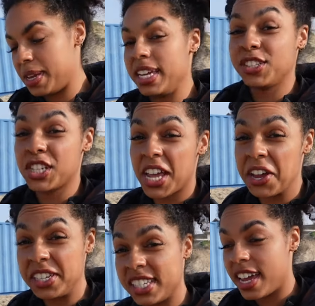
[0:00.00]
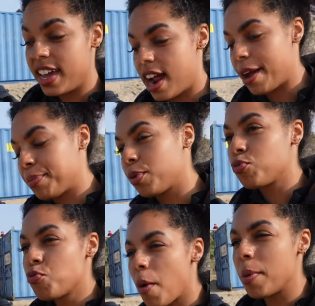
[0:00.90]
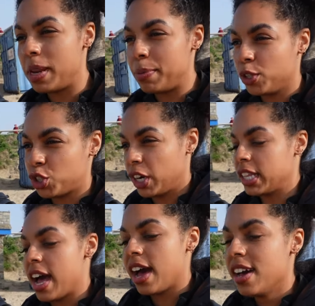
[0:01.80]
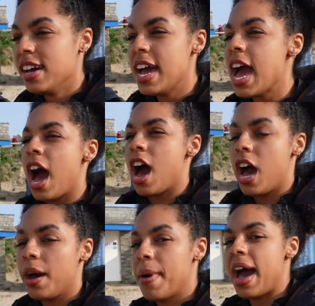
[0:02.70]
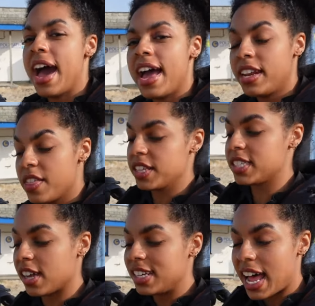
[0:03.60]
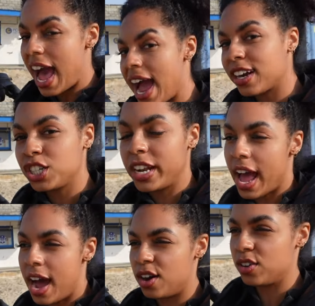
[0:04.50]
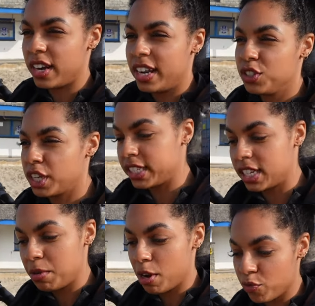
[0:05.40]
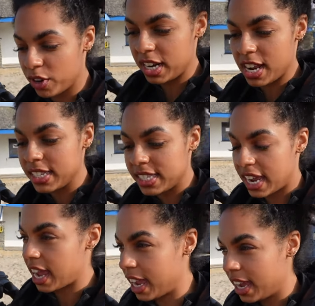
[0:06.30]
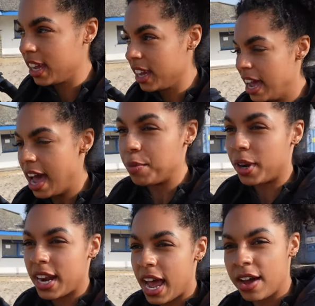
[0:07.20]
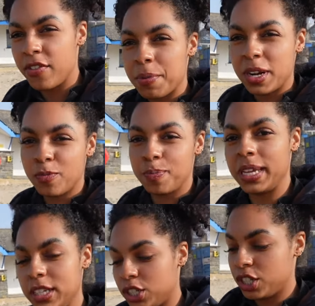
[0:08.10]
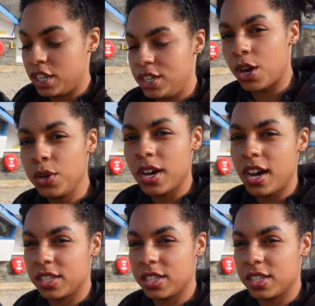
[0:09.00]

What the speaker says: Beach is how you say it. I'm probably butchering that. And the sun is actually out. It looks like it's gonna be a really nice day. And we're gonna have a bit of beach yoga.